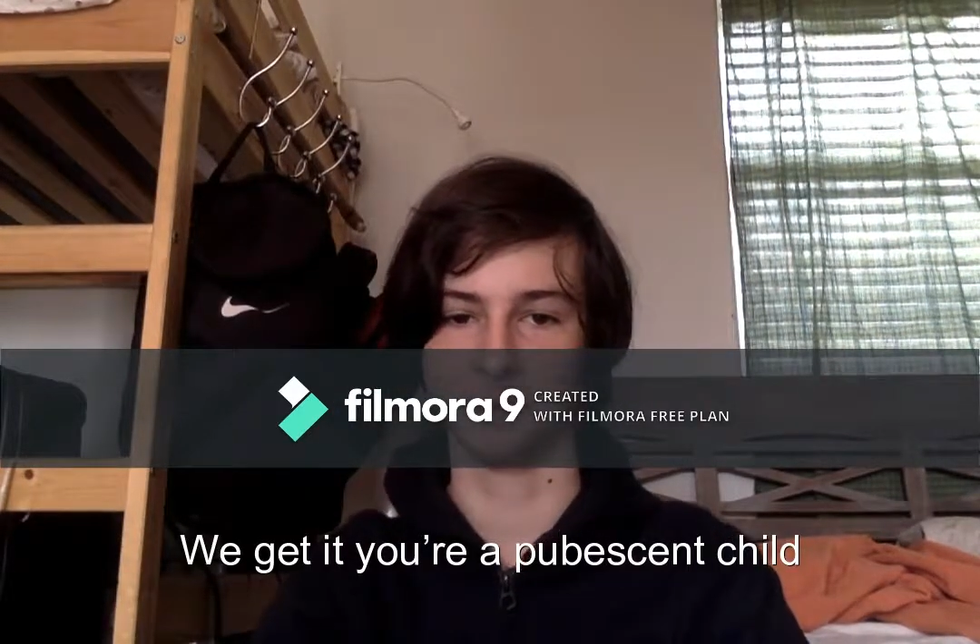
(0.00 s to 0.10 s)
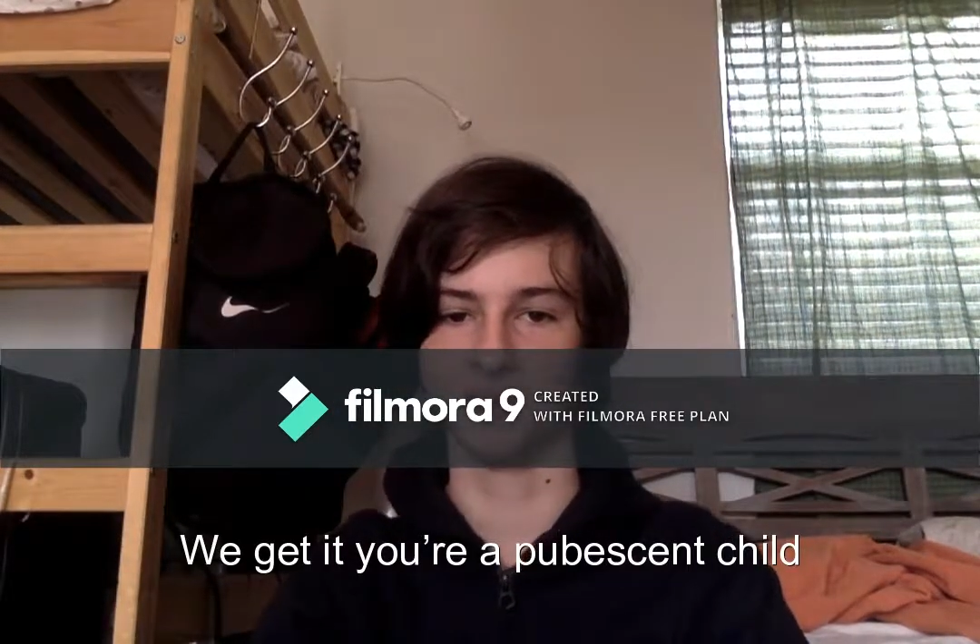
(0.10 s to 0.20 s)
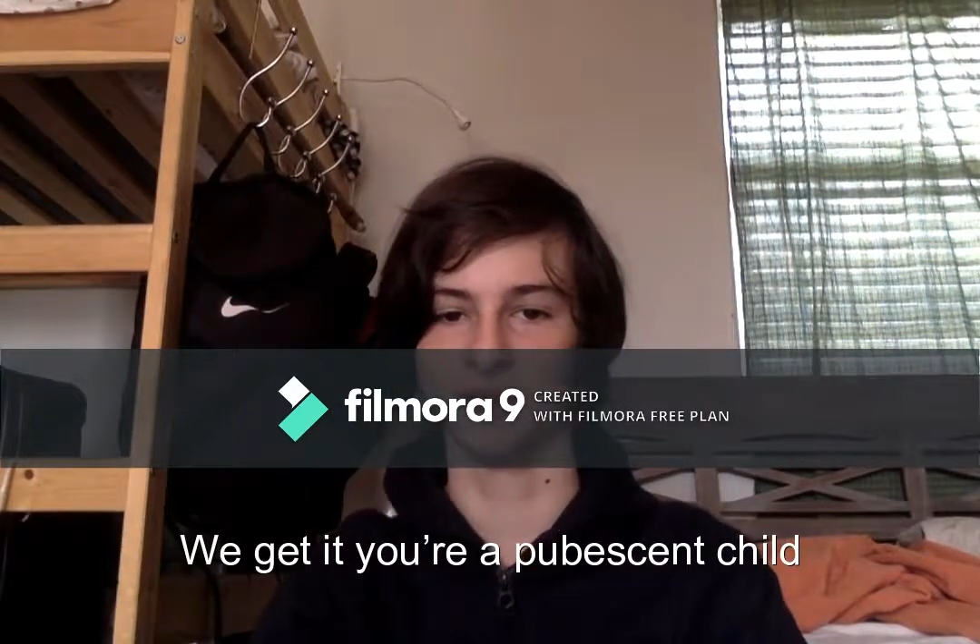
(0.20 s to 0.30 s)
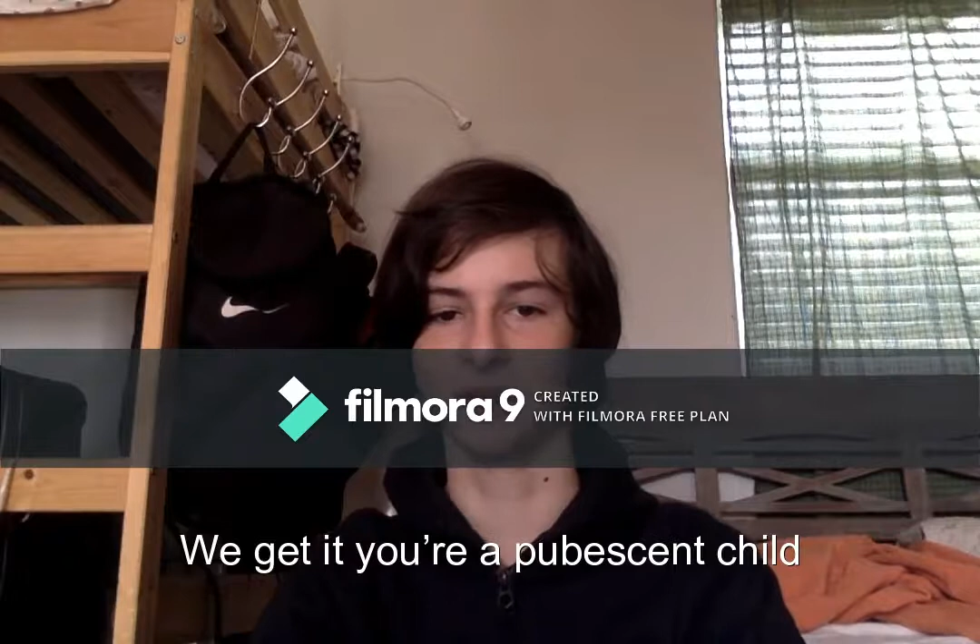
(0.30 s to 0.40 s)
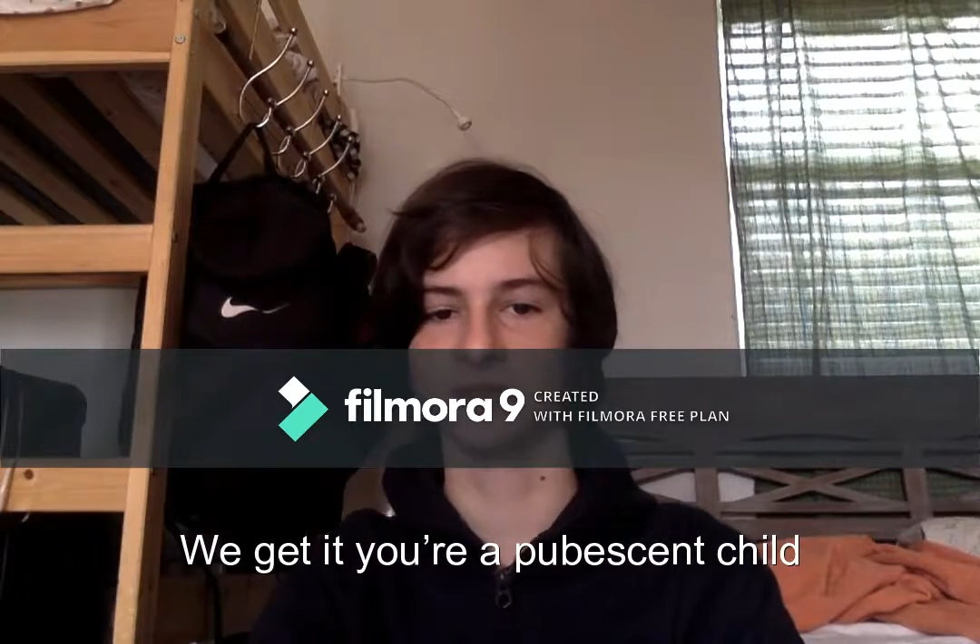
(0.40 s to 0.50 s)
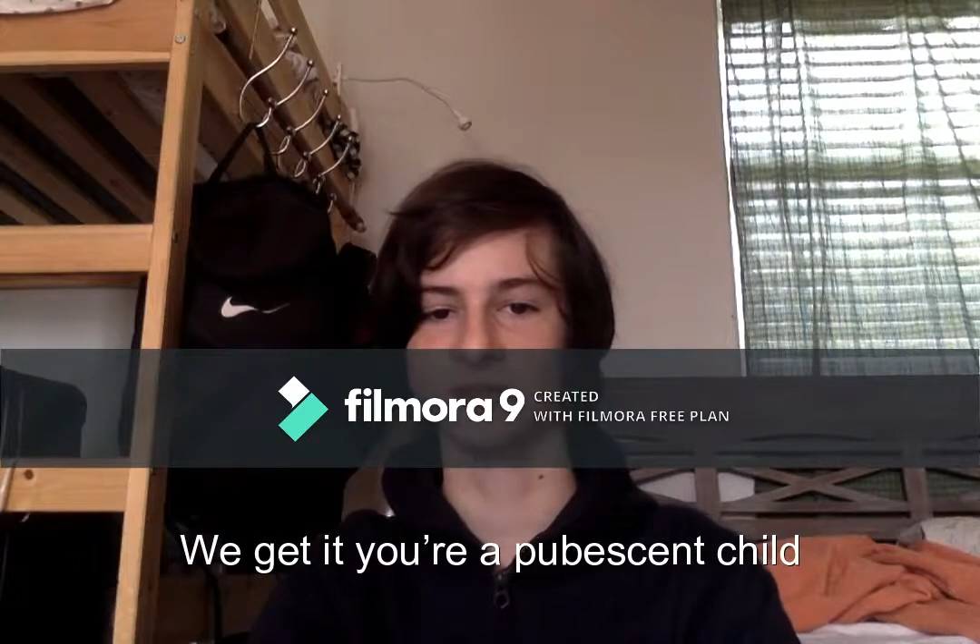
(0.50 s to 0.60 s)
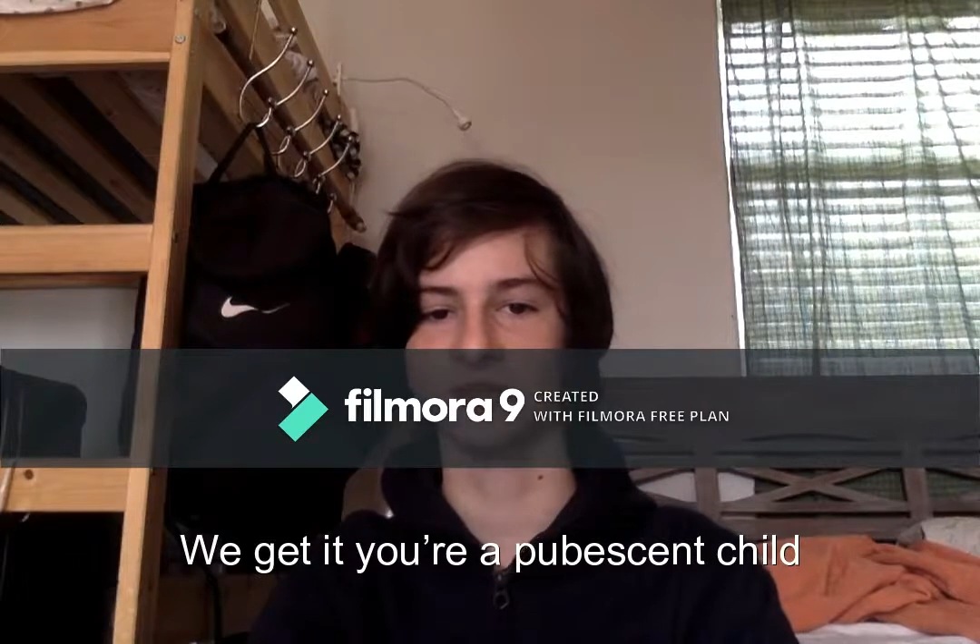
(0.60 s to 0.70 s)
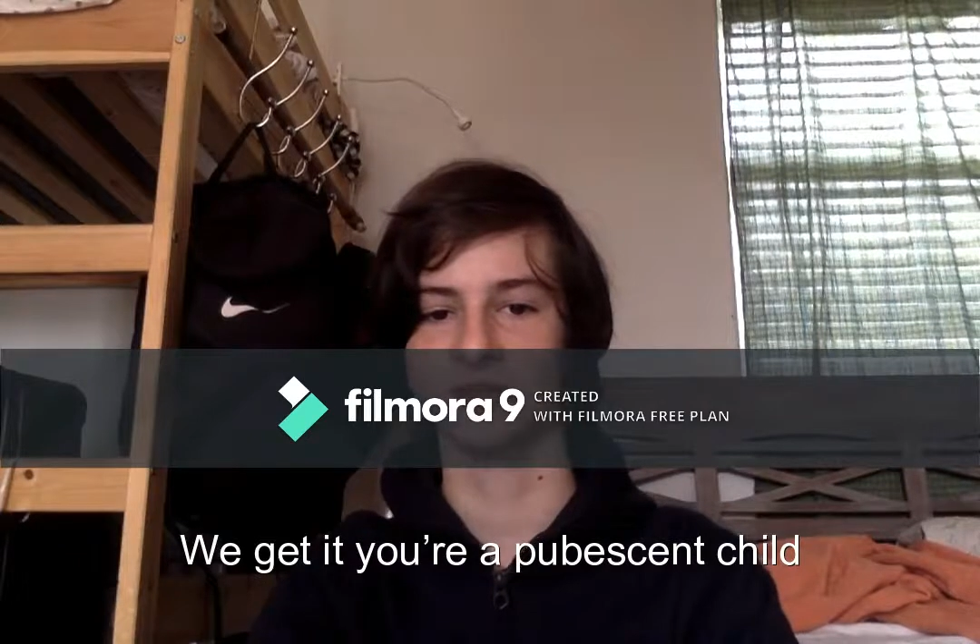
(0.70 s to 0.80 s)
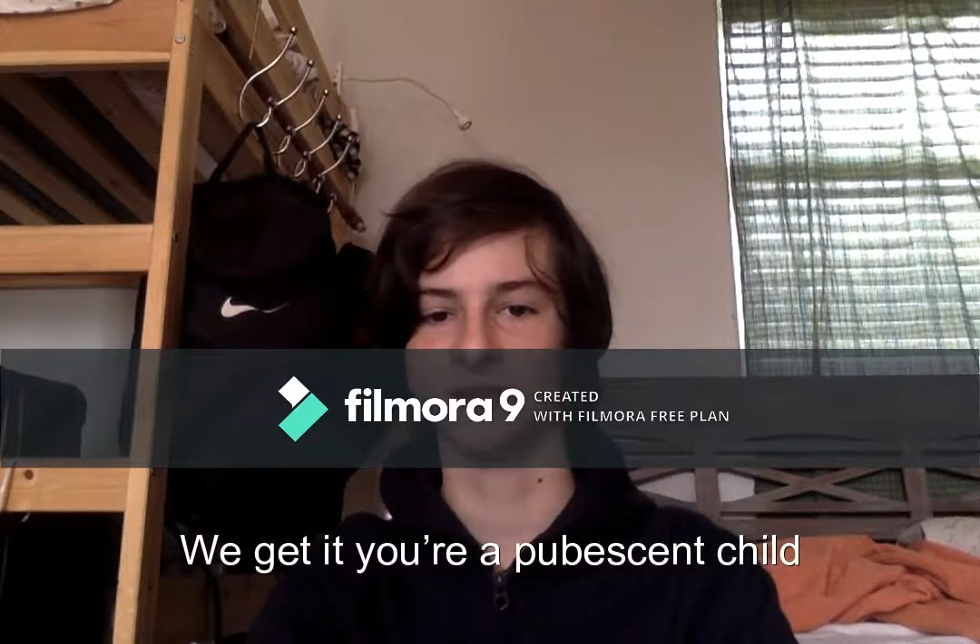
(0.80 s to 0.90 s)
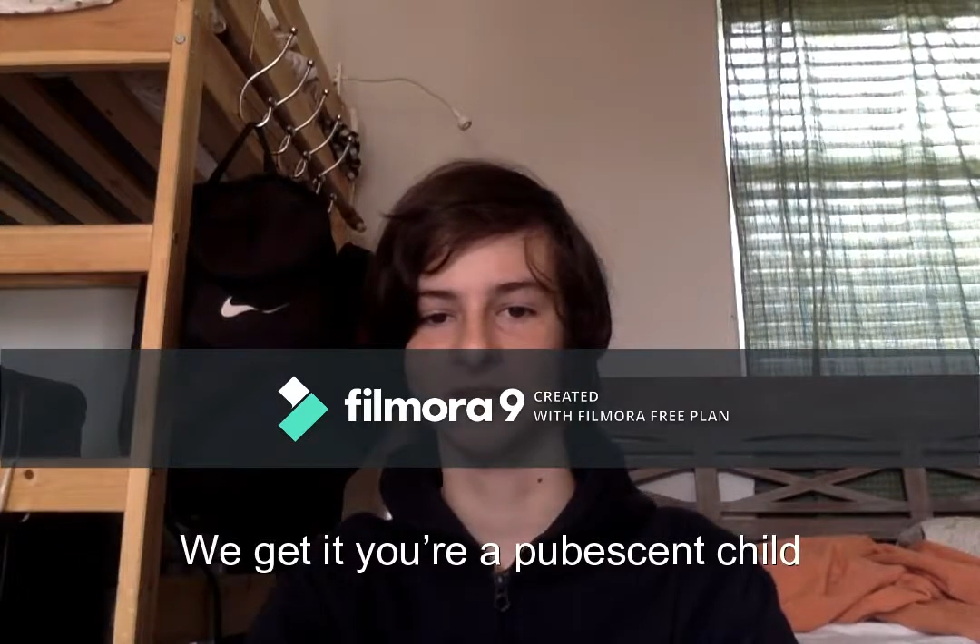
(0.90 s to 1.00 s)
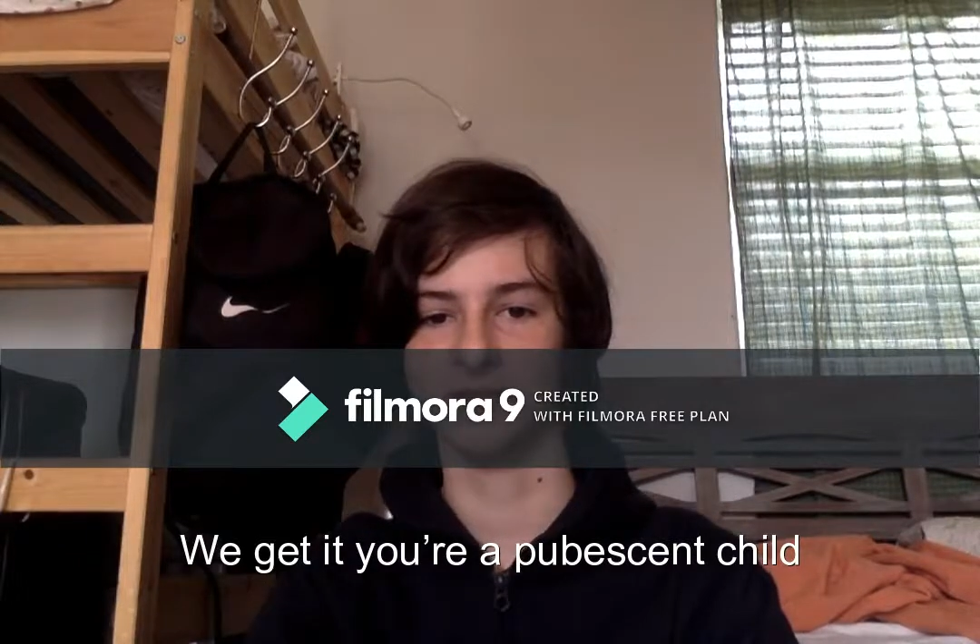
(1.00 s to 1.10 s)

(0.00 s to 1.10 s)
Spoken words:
pronouns.